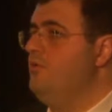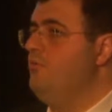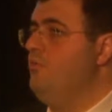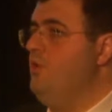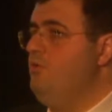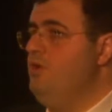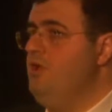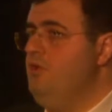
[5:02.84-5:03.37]

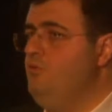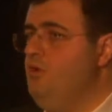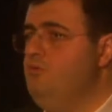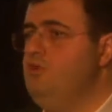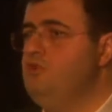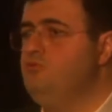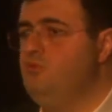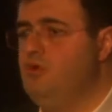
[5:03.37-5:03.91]
when
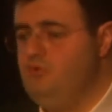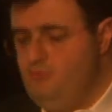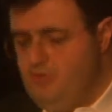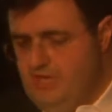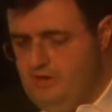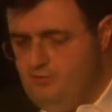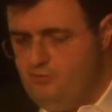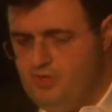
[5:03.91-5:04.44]

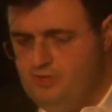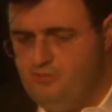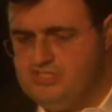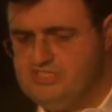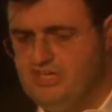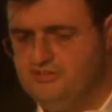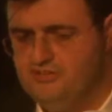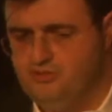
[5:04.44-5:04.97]
we
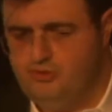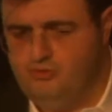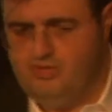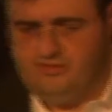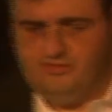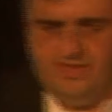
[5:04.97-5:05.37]
started doing